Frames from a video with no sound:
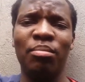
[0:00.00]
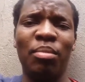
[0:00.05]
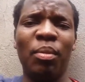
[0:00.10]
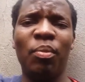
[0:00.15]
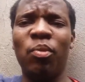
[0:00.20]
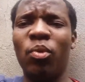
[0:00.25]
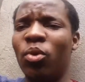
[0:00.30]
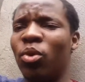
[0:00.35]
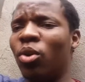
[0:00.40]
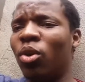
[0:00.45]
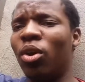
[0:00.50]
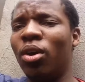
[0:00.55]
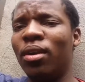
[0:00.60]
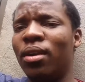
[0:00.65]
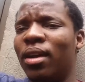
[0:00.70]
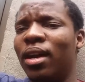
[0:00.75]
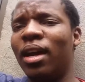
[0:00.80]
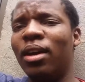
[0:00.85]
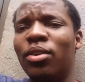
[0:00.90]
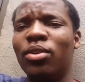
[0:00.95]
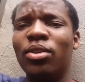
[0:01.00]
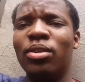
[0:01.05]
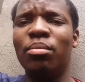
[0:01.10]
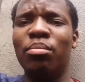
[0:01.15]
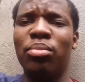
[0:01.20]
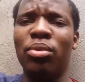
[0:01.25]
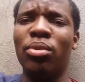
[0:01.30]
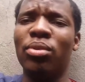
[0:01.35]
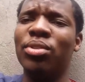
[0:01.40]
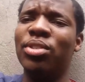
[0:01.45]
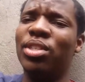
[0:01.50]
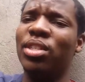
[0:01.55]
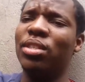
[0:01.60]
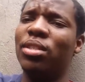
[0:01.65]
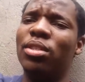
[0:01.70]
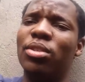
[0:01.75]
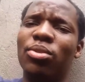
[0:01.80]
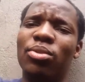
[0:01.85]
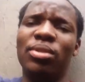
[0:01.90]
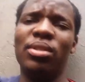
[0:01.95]
people call her out on the bullshit,
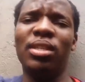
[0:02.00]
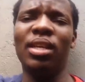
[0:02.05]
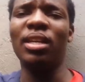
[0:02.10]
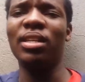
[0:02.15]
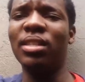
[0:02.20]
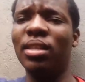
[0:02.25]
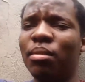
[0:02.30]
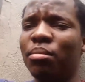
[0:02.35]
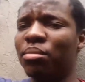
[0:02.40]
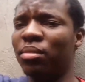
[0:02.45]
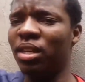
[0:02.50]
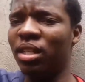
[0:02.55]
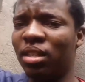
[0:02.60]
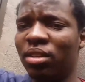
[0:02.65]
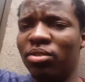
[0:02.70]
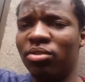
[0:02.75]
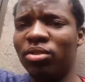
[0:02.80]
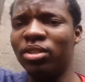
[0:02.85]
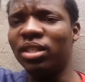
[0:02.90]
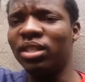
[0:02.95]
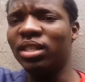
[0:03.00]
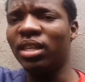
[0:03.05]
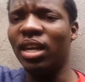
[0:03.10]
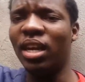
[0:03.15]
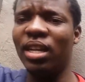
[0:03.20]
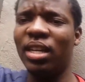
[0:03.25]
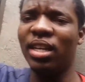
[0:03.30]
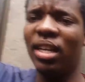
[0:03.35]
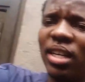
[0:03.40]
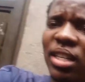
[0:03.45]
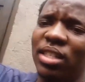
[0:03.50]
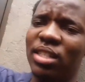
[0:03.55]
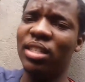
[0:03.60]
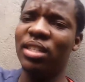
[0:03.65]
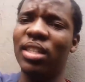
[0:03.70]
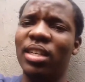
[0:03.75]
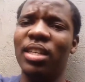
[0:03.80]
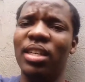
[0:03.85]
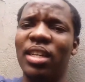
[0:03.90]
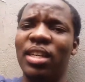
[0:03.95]
she'll say something in retaliation.
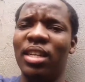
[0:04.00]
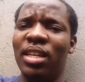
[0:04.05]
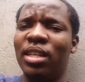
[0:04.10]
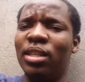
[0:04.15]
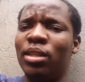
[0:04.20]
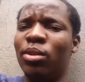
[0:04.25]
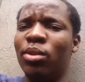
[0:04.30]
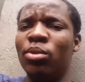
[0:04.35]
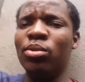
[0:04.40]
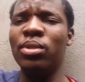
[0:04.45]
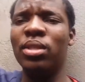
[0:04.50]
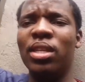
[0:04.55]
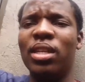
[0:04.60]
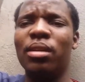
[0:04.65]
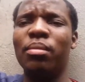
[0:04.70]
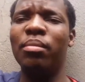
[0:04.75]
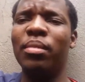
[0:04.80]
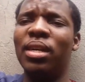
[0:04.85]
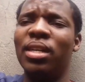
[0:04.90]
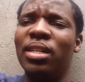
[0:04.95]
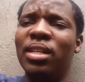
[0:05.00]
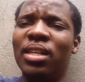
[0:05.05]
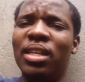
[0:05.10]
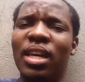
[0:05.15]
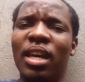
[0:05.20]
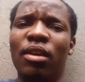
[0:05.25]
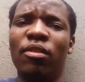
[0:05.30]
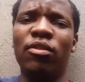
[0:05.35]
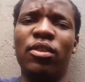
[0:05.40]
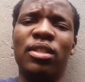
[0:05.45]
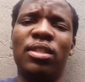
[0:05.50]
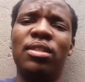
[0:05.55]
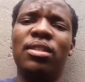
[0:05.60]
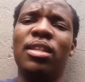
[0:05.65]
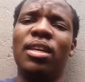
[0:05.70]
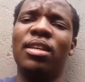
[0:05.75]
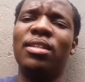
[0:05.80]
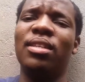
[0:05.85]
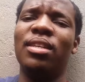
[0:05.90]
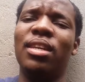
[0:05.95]
I guess losing her mother gave her
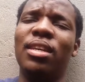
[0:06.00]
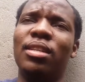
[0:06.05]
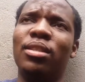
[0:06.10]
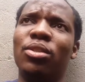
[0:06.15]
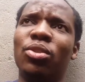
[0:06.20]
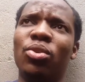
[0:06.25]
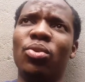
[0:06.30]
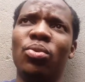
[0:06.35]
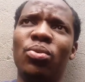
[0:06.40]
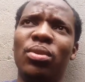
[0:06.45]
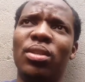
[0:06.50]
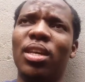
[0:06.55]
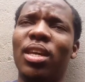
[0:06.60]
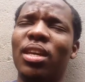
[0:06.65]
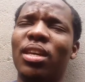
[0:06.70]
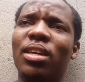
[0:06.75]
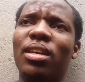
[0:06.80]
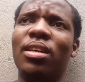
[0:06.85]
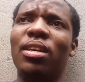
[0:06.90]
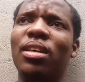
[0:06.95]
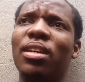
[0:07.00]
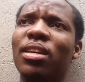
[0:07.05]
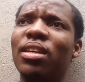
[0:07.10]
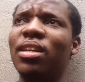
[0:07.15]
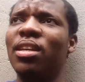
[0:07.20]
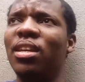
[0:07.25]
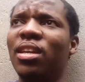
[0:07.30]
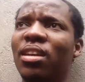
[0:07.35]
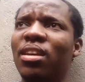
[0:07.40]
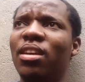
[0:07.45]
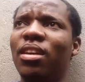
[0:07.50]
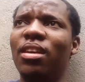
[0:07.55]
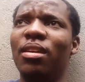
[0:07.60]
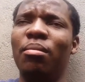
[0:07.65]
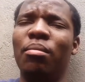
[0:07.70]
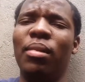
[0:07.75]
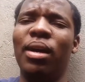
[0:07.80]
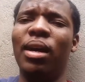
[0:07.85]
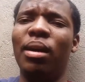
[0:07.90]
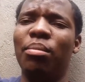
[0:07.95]
thick skin, too thick
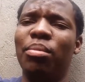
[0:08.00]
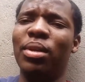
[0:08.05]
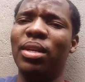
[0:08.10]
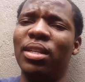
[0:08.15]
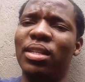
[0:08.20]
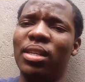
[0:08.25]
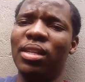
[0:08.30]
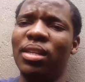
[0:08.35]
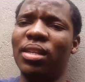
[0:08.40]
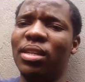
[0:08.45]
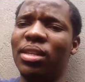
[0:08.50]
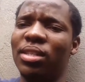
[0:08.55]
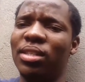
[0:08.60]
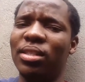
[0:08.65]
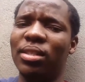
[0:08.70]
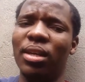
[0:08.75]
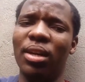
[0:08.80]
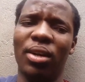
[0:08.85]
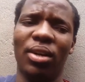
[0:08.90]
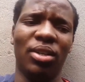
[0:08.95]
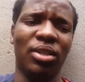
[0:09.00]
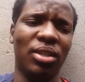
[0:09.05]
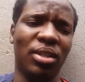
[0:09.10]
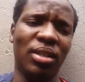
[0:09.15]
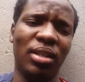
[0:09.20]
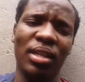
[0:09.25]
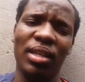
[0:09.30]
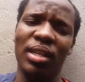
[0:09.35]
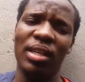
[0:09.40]
in my opinion, because gosh,